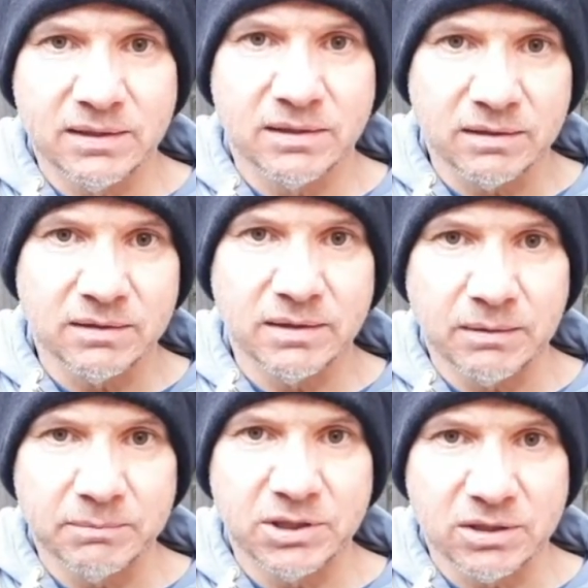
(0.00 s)
the
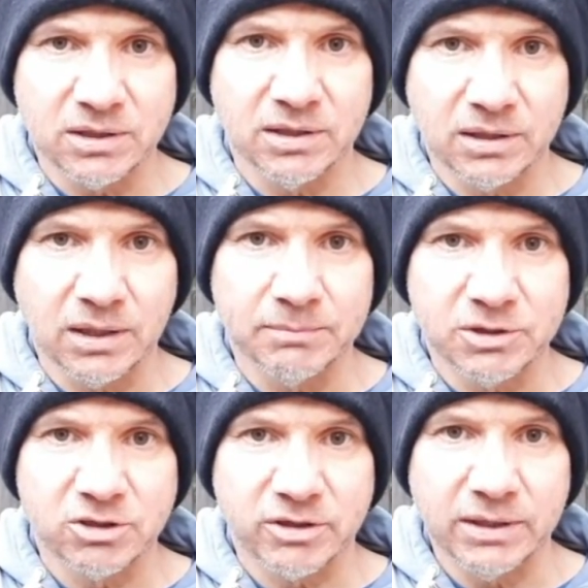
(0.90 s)
temperature's going to come
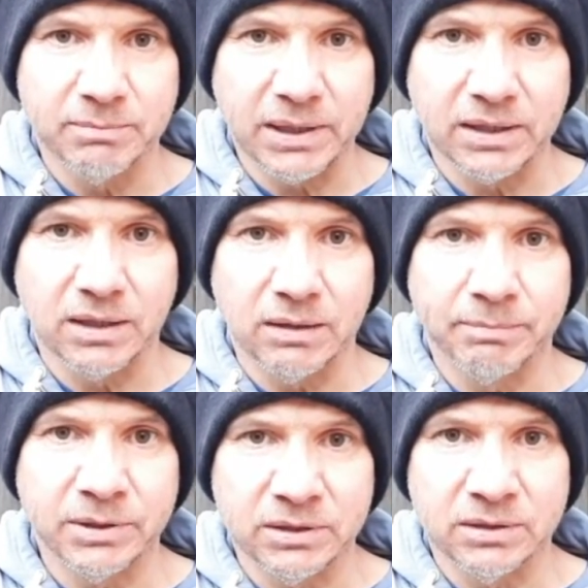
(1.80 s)
straight back up
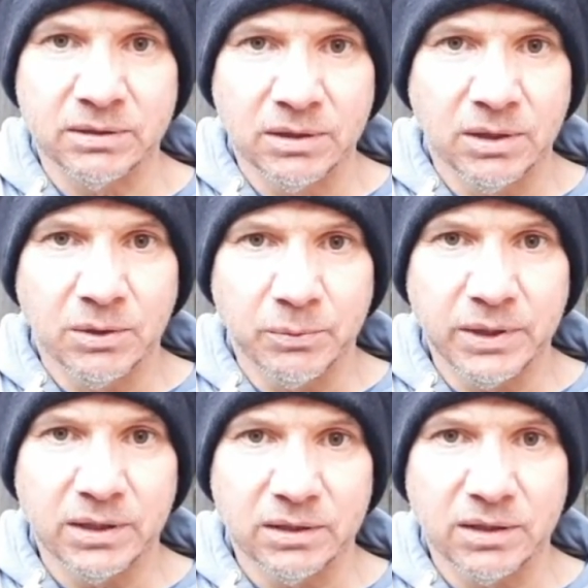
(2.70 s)
and we
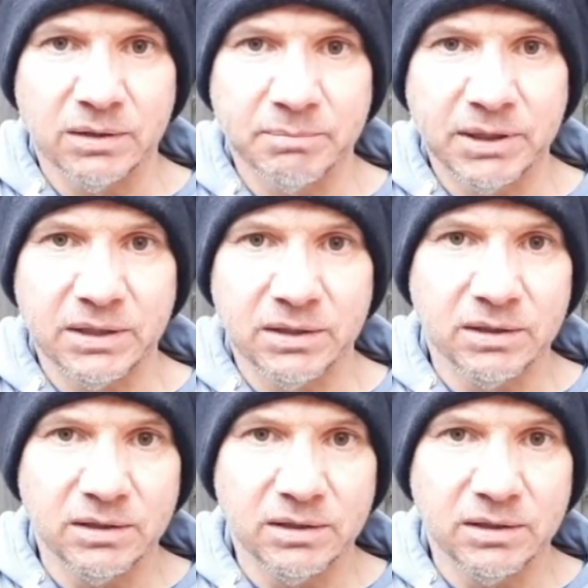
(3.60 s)
are going to be